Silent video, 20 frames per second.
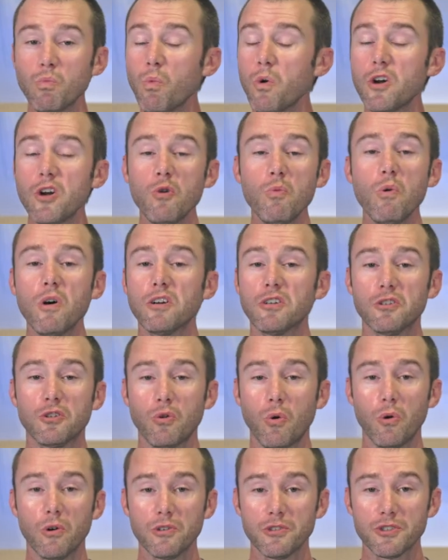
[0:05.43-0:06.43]
101
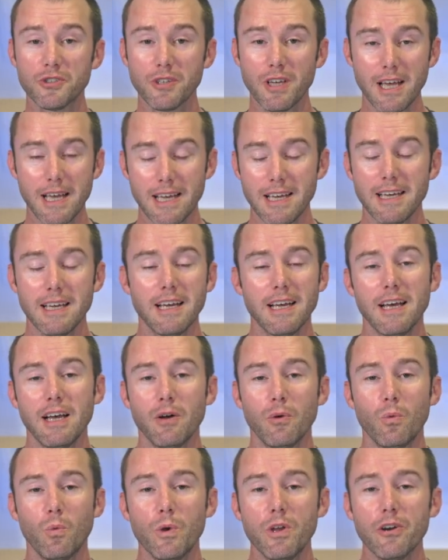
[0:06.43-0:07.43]
course.
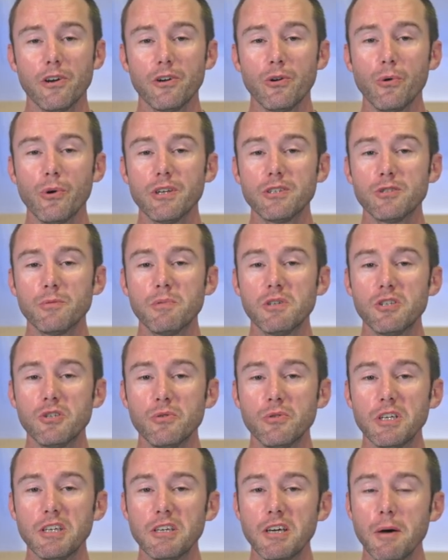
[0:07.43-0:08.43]
We are going to be
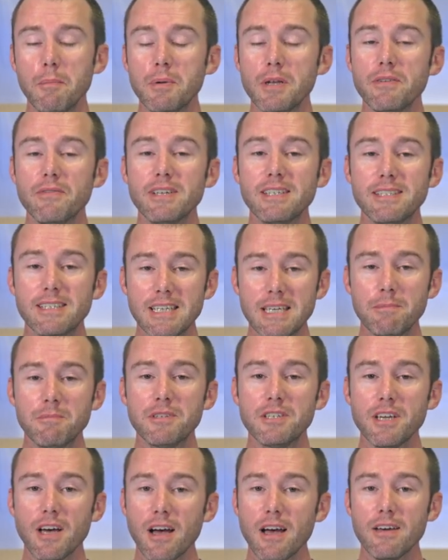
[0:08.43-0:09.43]
doing a bit of a
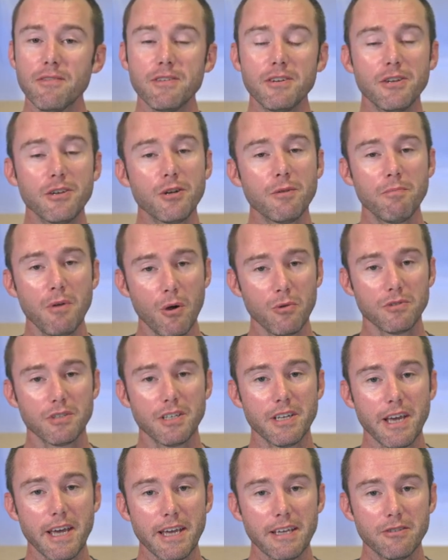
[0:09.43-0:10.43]
deep dive into your boat
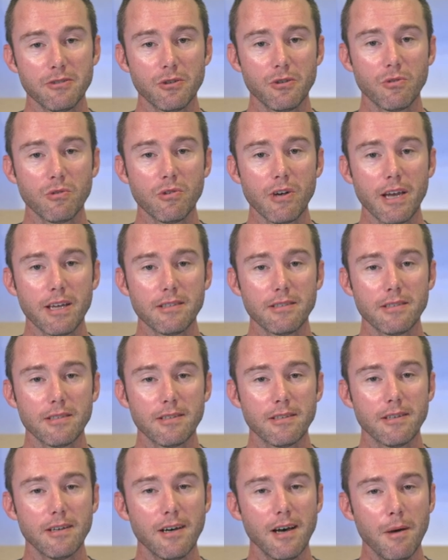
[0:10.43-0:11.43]
today to create
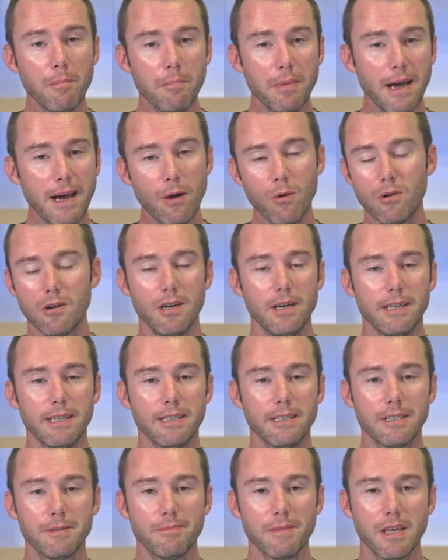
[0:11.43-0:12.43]
a power
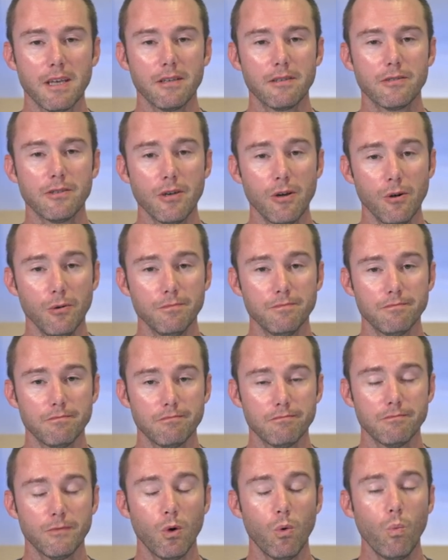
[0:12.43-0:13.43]
audit. So,
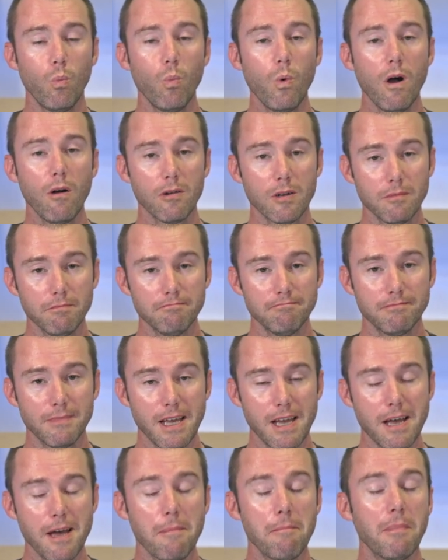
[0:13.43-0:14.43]
welcome.
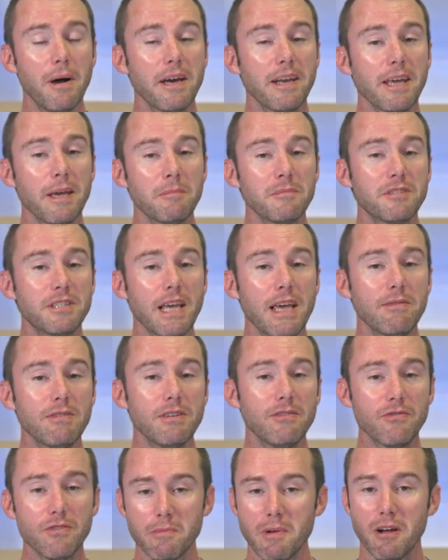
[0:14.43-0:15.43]
My name's
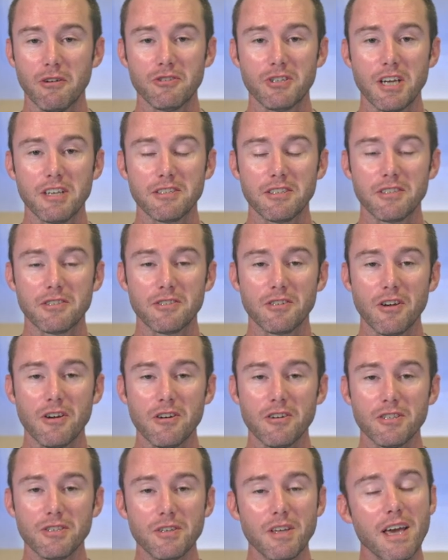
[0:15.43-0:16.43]
David from Out Chasing
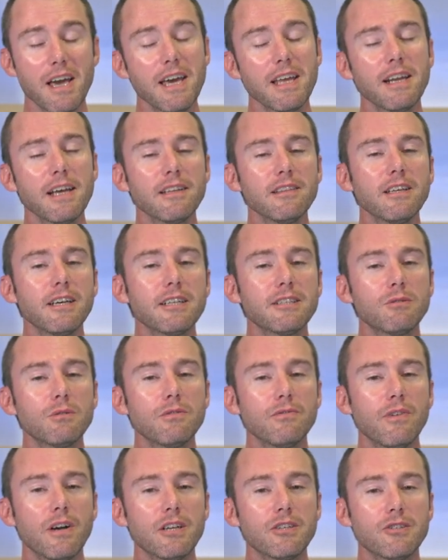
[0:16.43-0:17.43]
Stars, and I'd like to
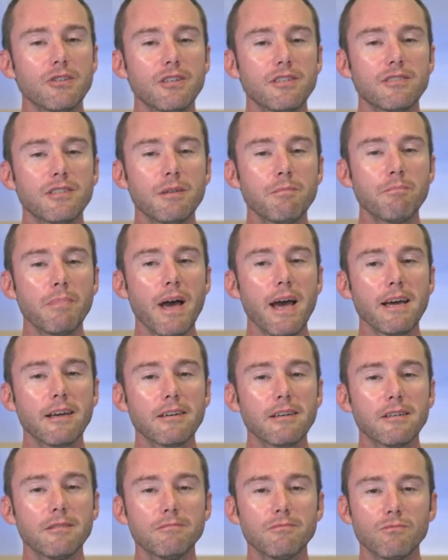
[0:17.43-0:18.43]
invite you to sit
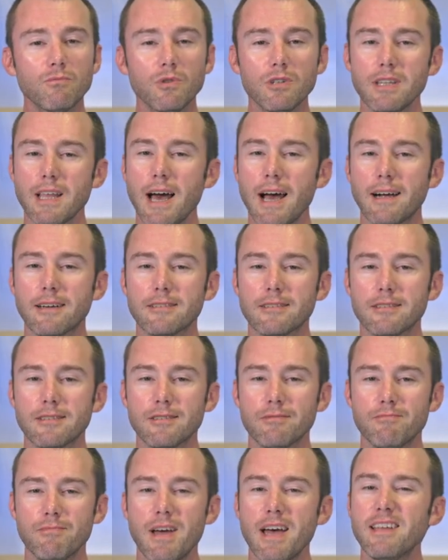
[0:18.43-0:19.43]
back,
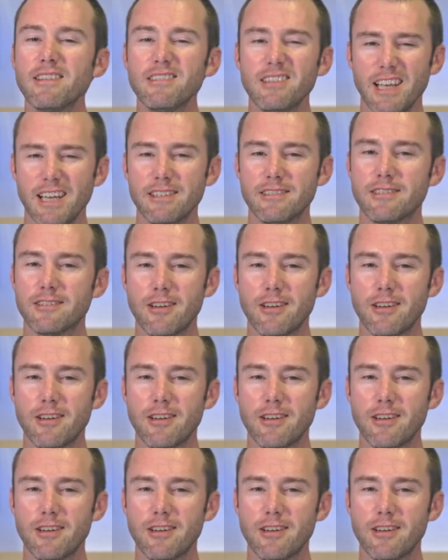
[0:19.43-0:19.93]
relax, and let's